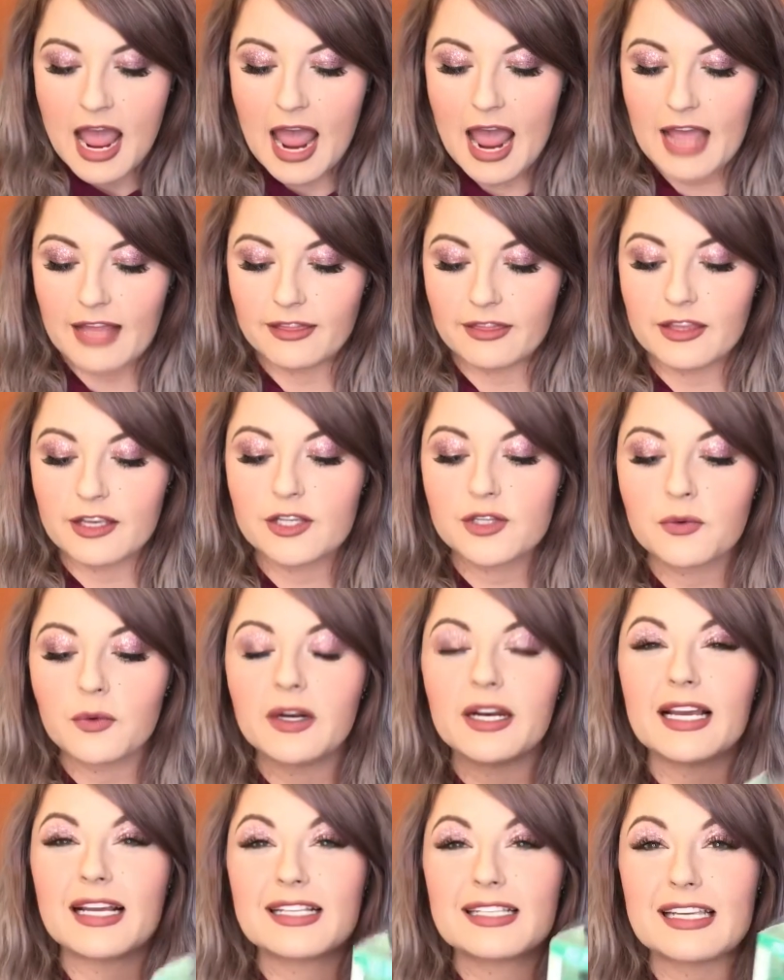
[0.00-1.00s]
And this
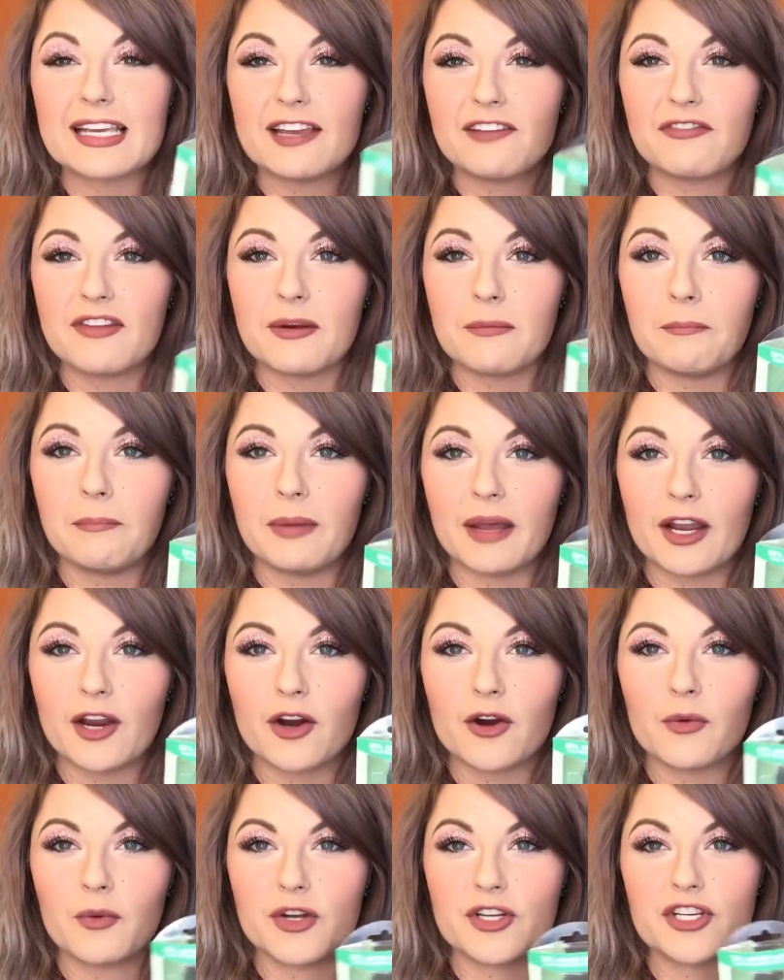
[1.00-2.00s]
one gets even
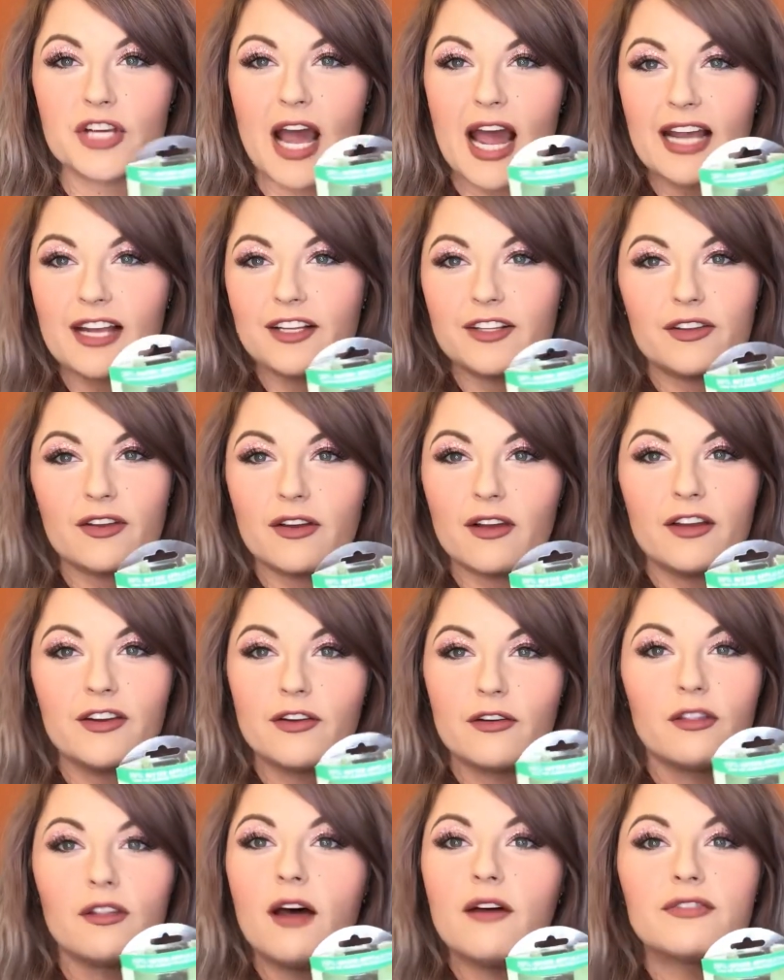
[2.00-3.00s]
bigger, which I, I
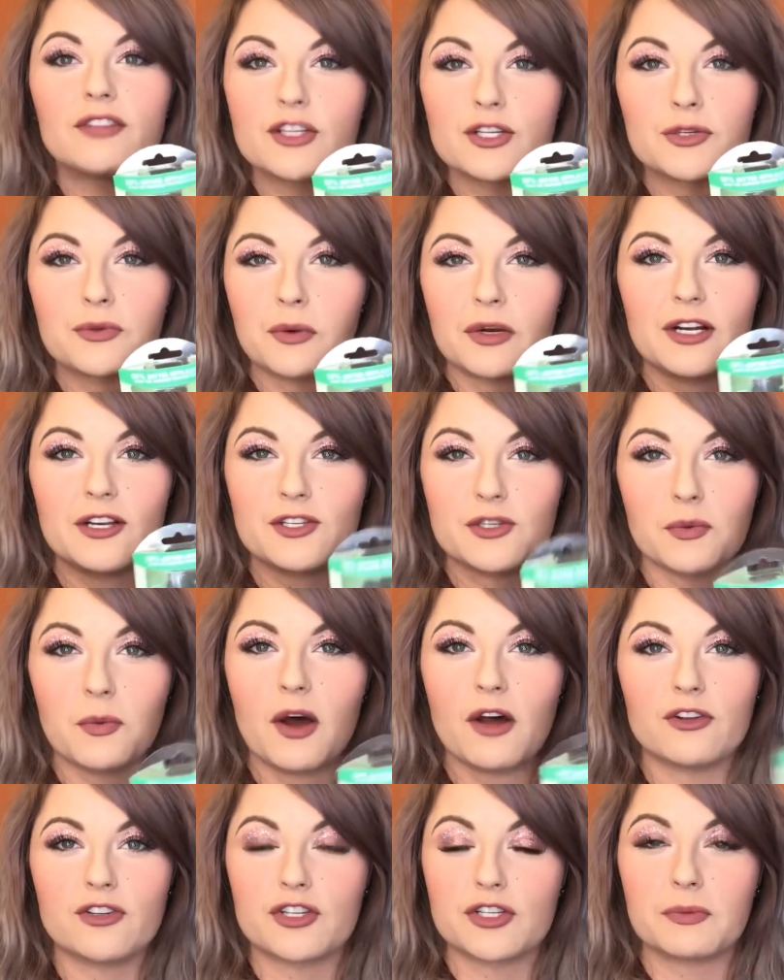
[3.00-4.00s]
love this one as
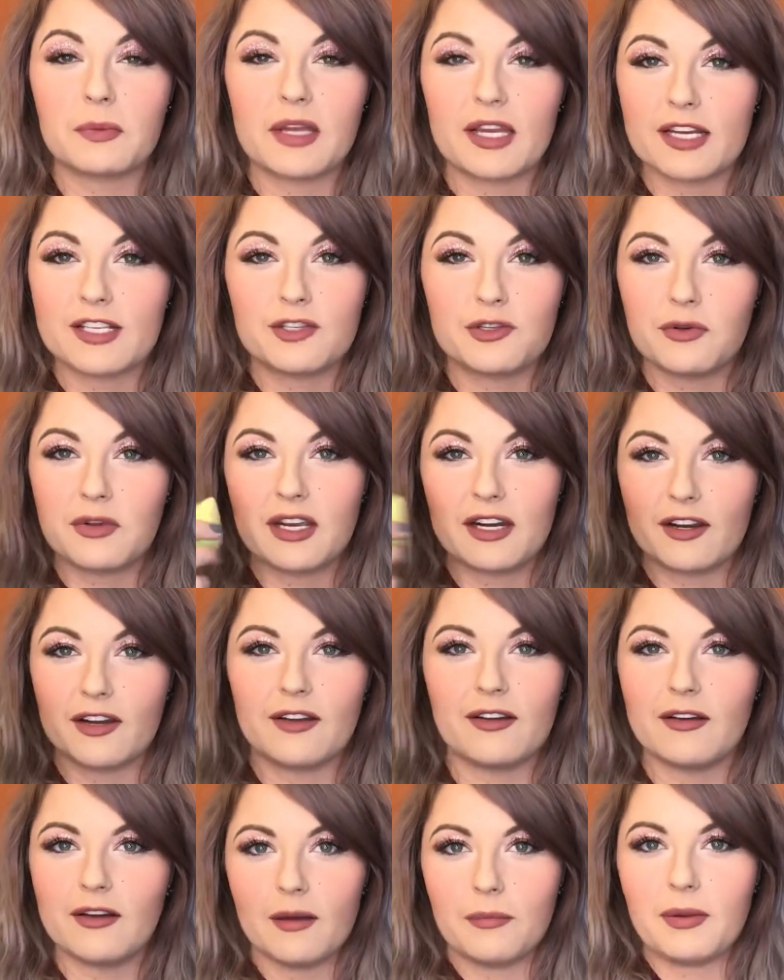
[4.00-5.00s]
well, just because you
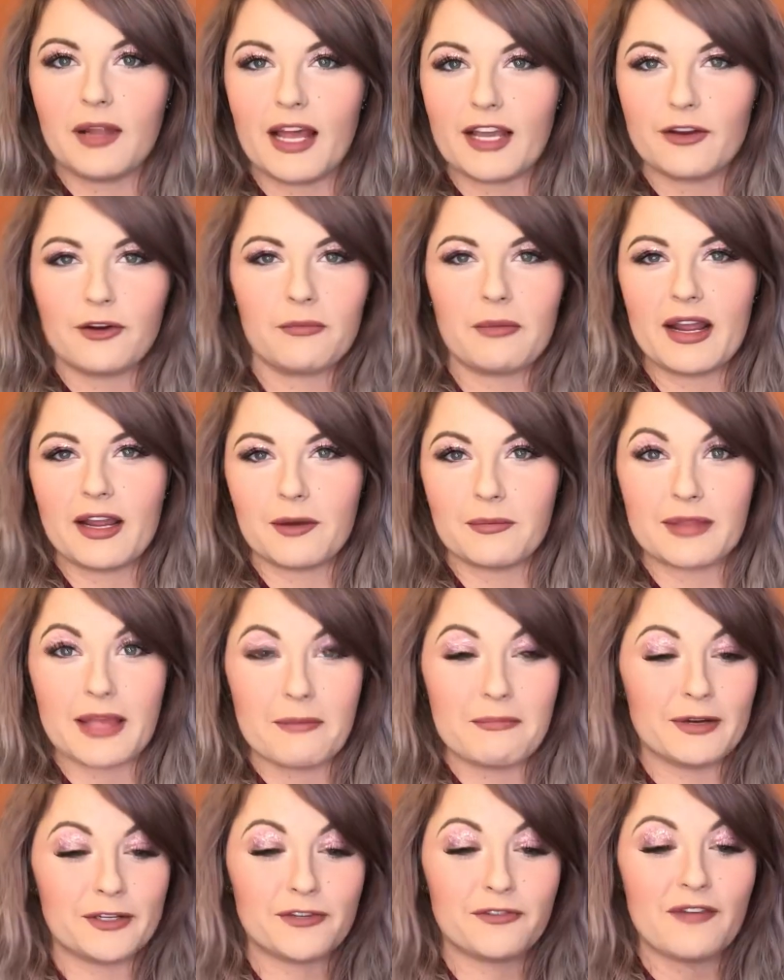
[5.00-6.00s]
can apply your makeup
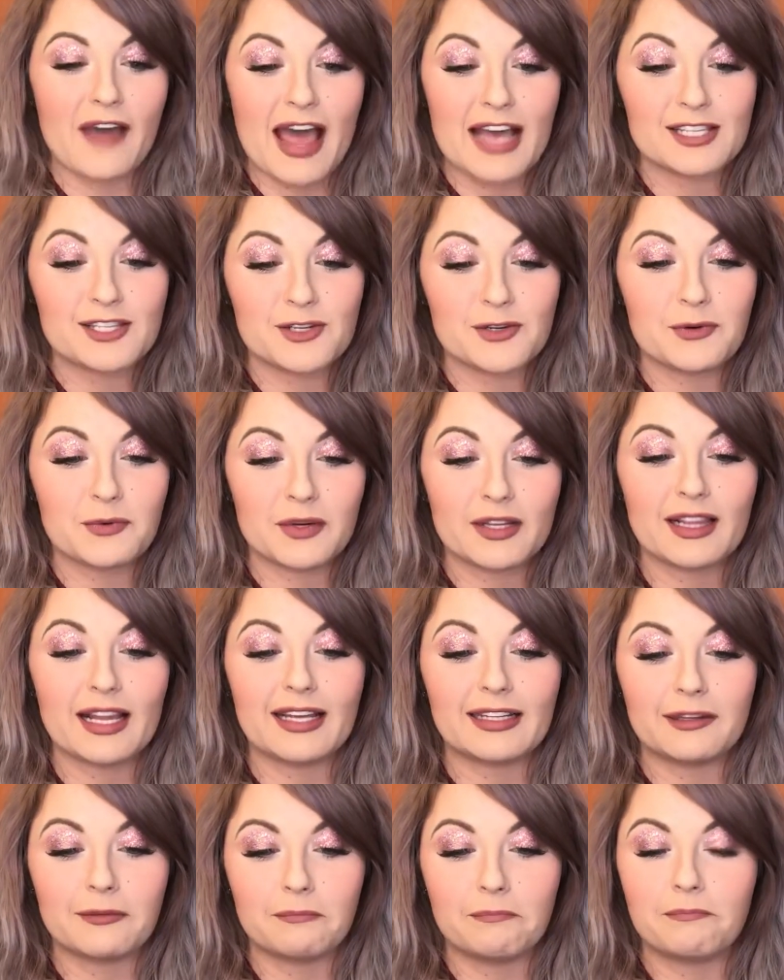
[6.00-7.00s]
that much faster with
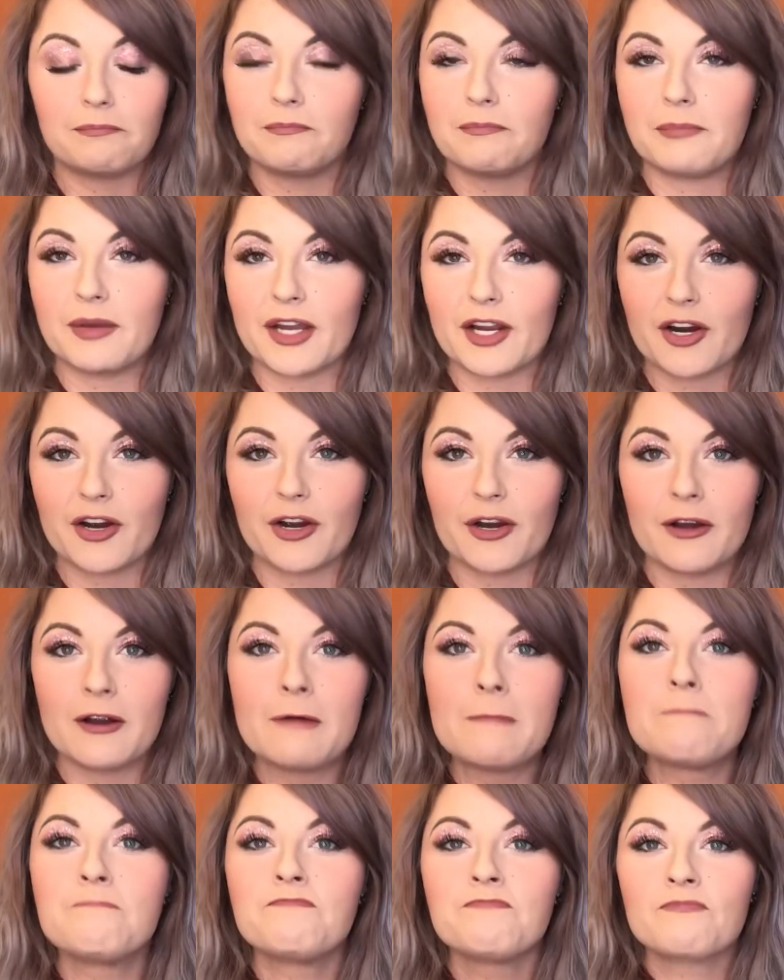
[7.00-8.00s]
like the bigger
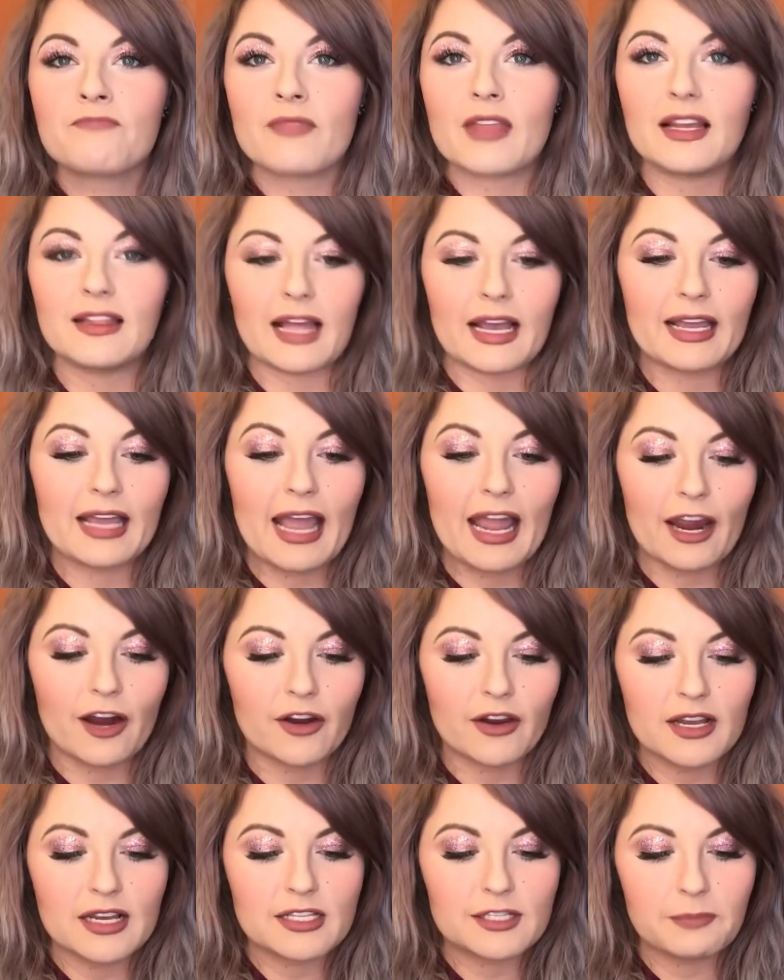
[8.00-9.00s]
like
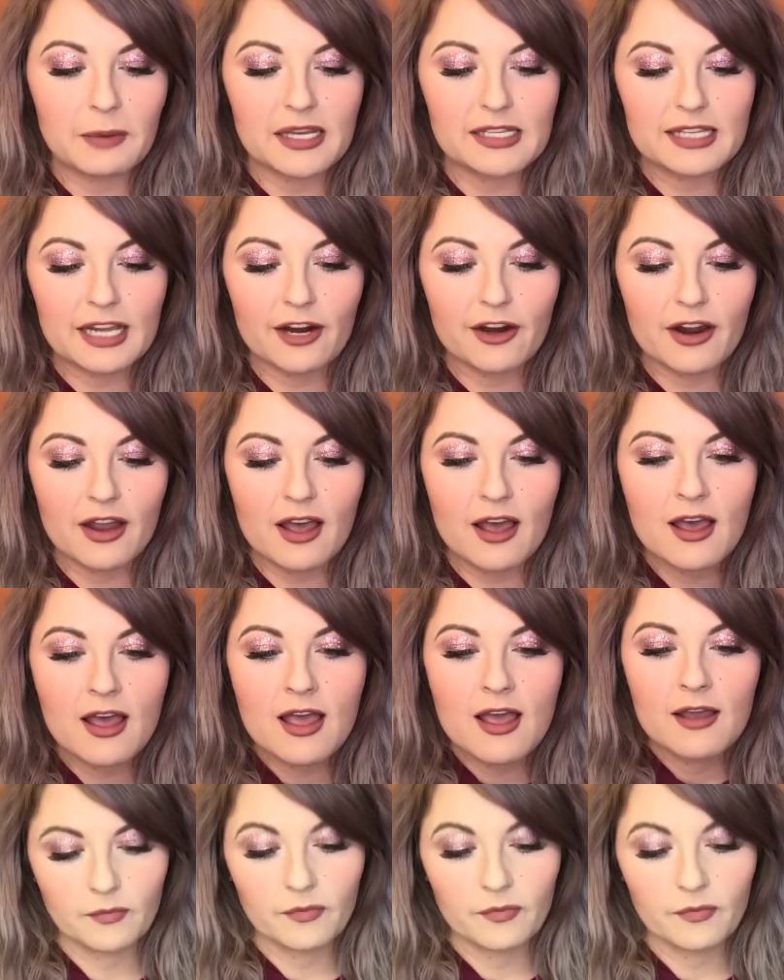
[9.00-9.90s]
area, space area.